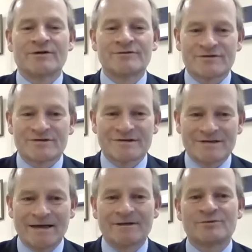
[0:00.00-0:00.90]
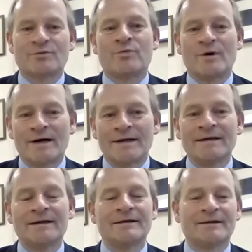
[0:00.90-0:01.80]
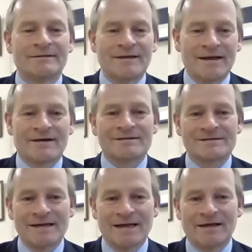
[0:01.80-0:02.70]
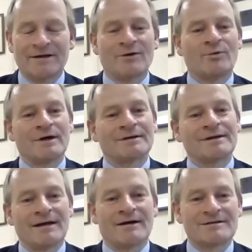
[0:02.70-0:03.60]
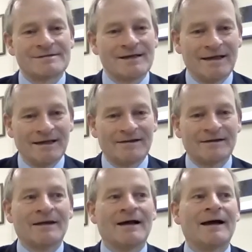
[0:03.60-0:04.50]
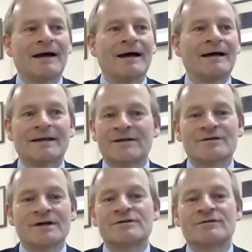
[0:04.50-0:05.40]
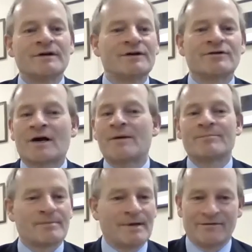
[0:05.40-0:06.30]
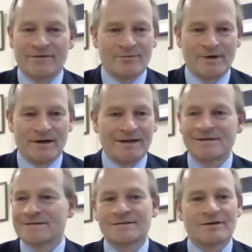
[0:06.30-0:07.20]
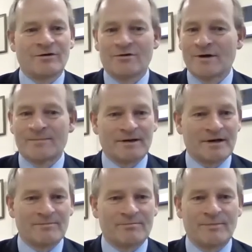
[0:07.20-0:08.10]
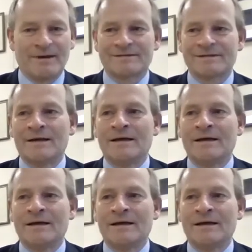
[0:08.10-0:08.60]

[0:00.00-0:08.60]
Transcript: understand why they are saying what they are saying, and then trying to reach a compromise somewhere. And this is all about compromise.